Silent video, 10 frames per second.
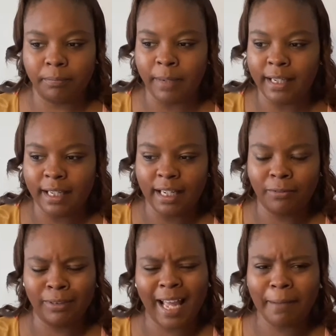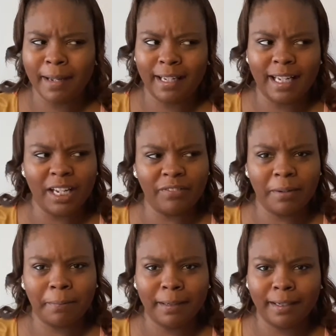make it not make it
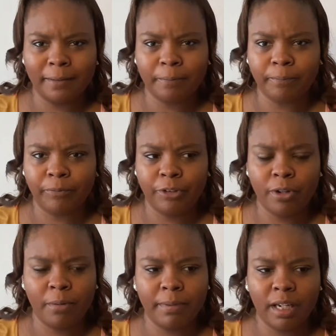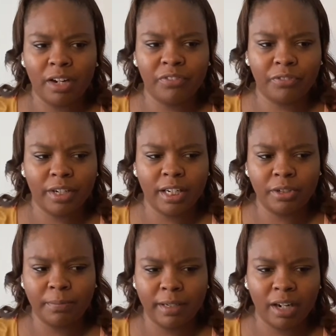even, but you're gonna be her friend,
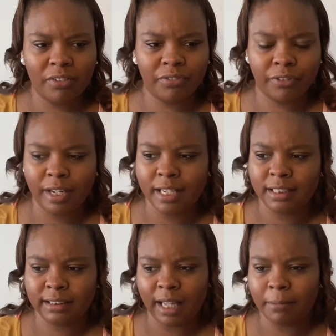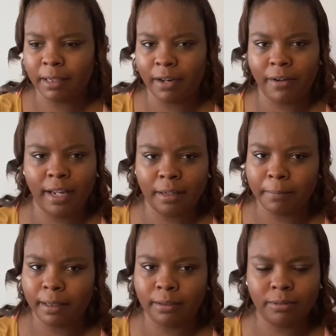you be her friend, stop carrying the
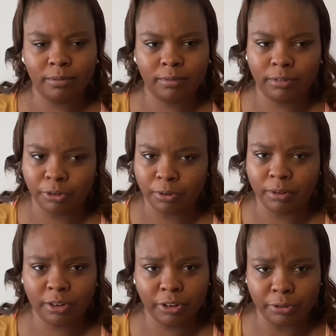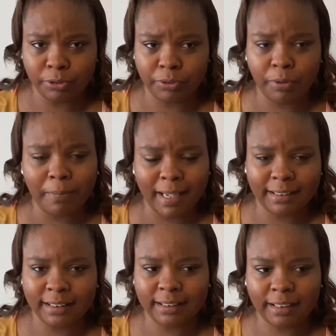bone, doing the usual
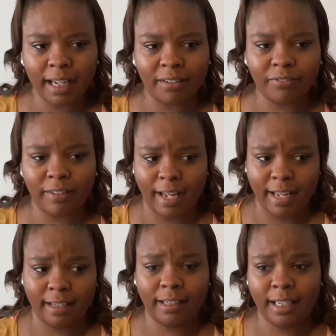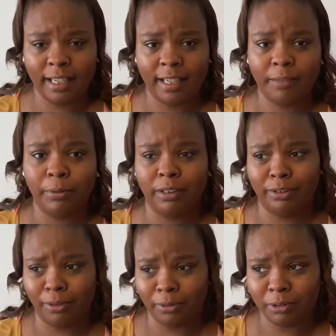messy stuff. And again, with
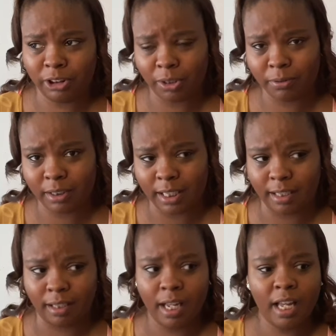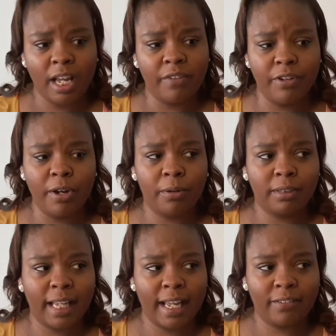the whole joke thing, you're gonna
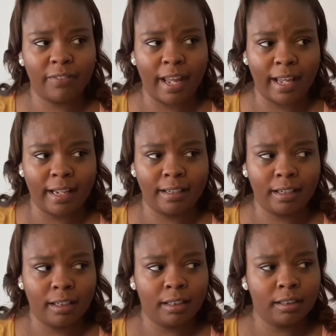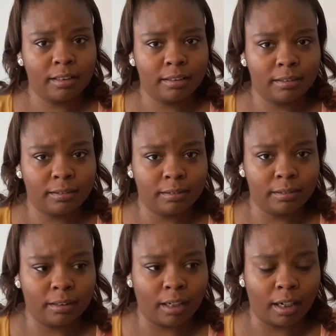laugh at
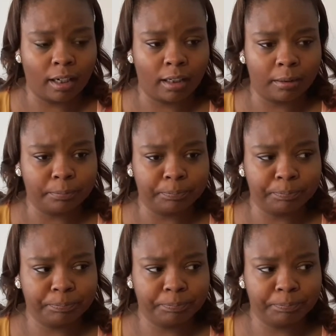um,